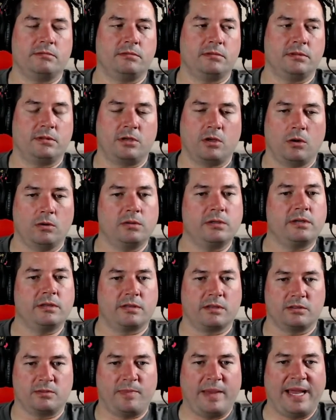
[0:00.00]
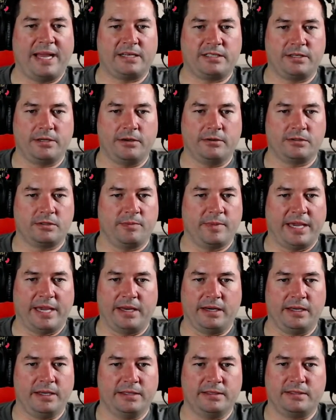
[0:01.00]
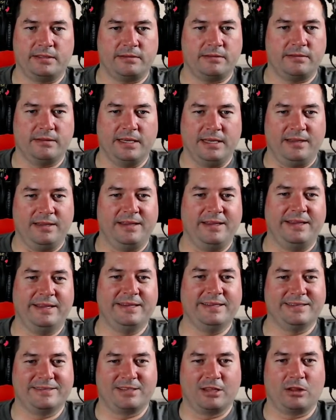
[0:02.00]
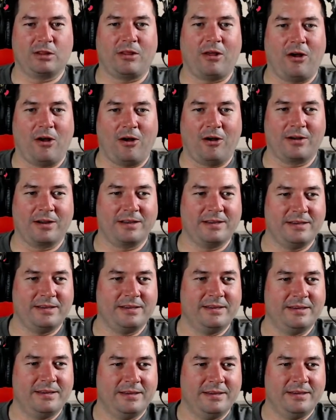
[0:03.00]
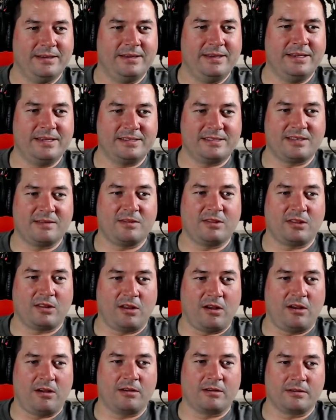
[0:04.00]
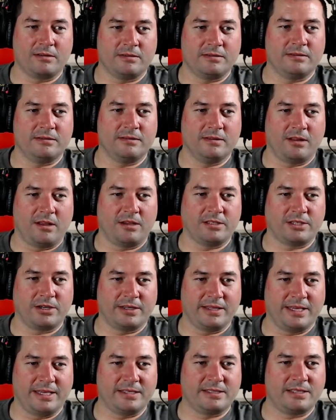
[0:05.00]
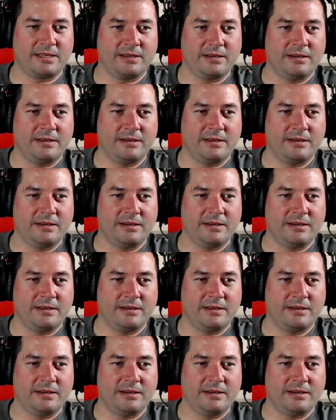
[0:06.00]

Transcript: Go look at those patch notes, man. It is long. It is a long laundry list.